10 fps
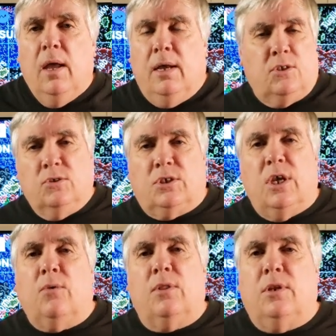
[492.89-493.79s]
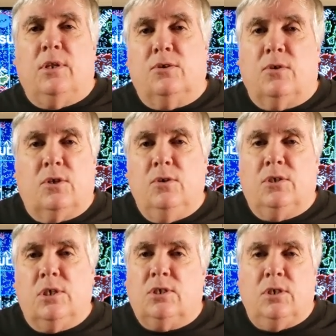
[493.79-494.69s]
It's no secret that District
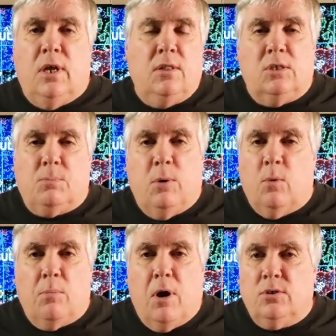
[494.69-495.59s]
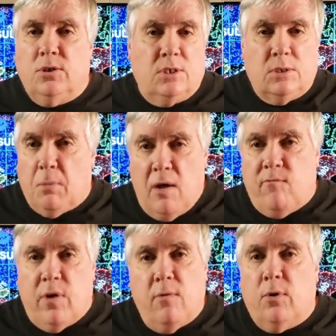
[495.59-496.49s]
268 in the Spinward Marches is my
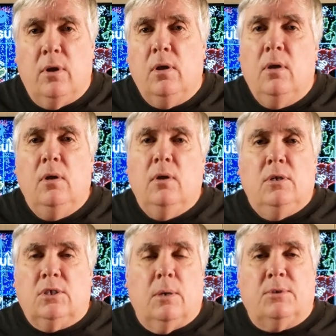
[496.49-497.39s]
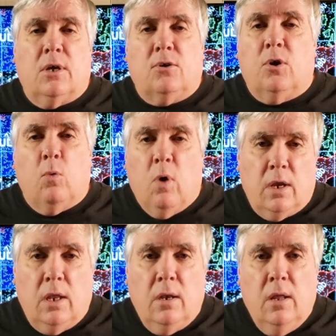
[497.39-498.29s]
favorite subsector to run
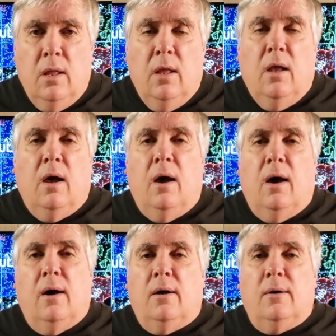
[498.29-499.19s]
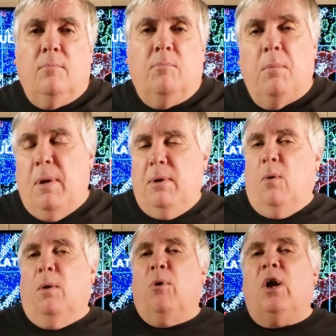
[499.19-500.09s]
in, but maybe I
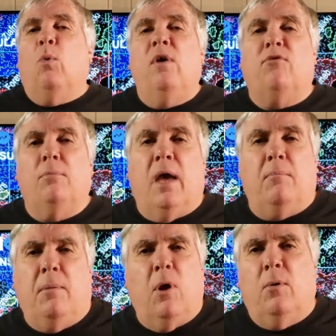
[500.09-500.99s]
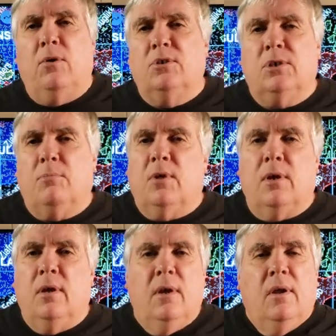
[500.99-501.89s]
want to break away from that. Maybe I want to do
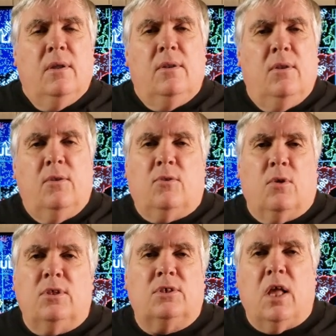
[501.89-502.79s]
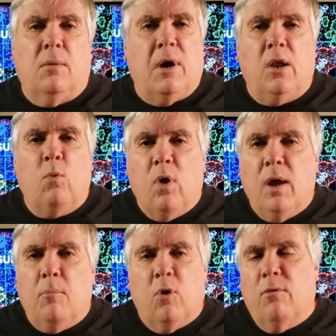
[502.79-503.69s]
something toward the Solomani
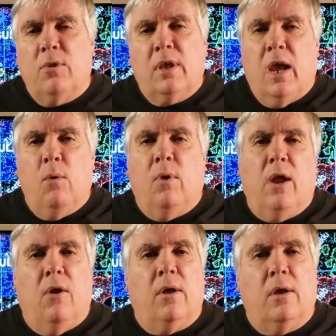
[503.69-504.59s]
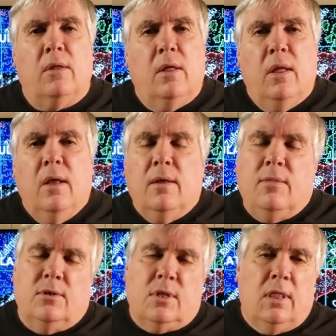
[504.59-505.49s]
Rim or over in the Gateway area.
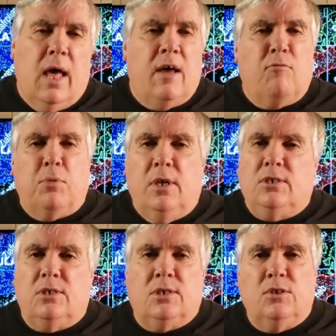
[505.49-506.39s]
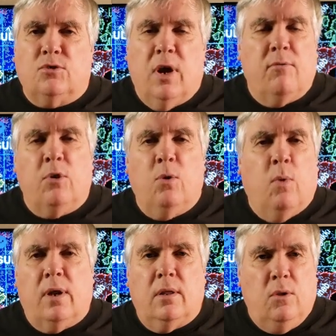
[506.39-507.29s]
There's a lot of places in Traveler
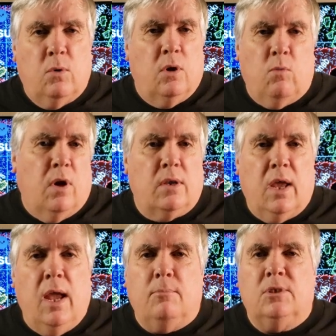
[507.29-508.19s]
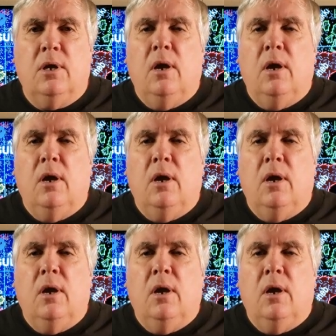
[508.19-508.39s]
you can run games.